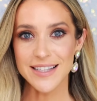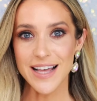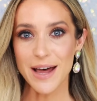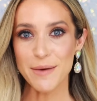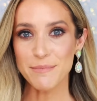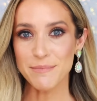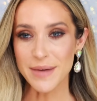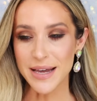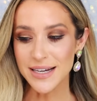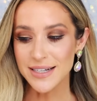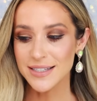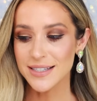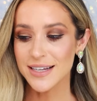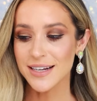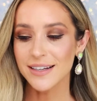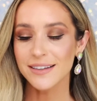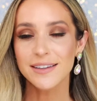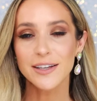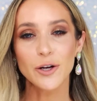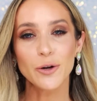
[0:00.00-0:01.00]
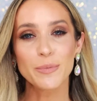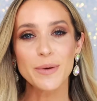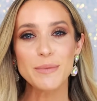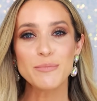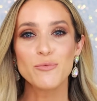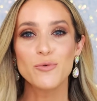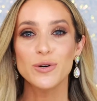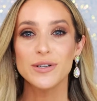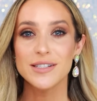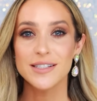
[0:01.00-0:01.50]
that makes it a little bit
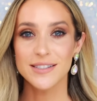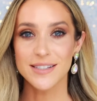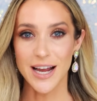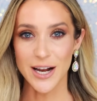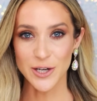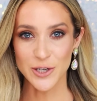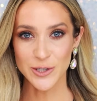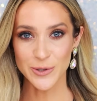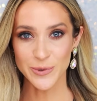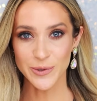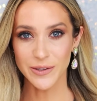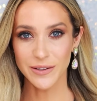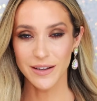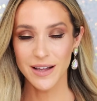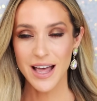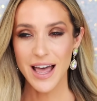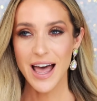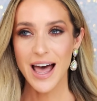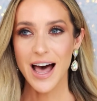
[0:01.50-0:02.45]
more sensual.